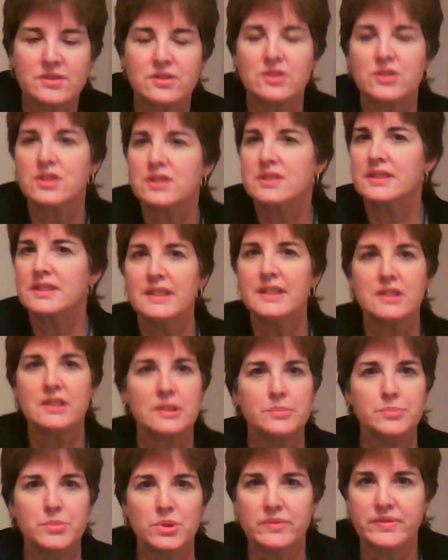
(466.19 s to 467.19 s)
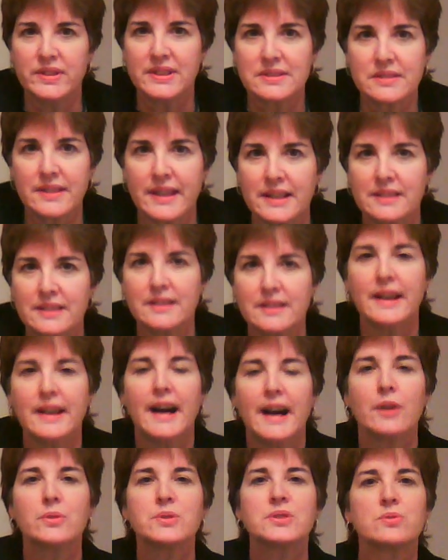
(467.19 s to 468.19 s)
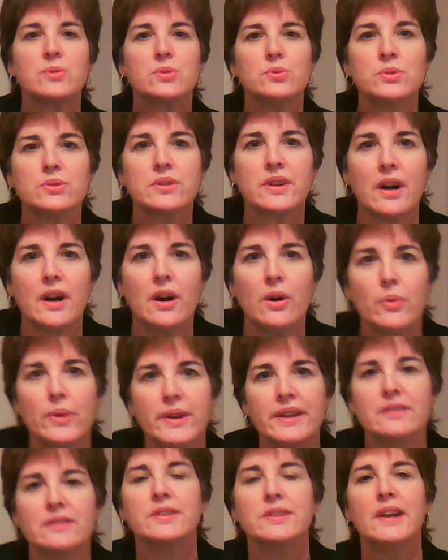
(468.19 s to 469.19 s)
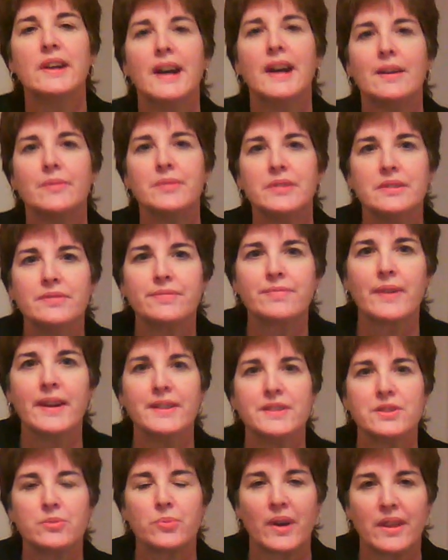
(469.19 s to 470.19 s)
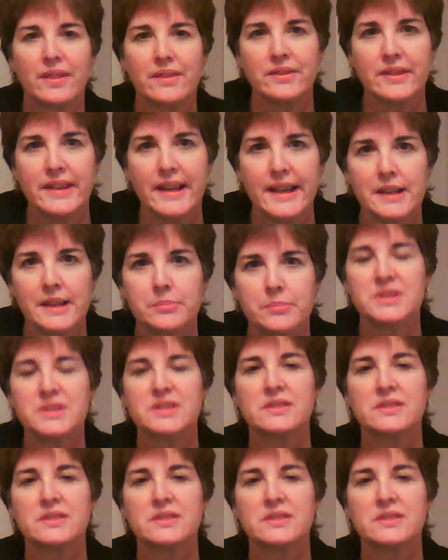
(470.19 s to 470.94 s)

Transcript: Did you see any good movies lately? How's school going? Do you have any friends? What are their names?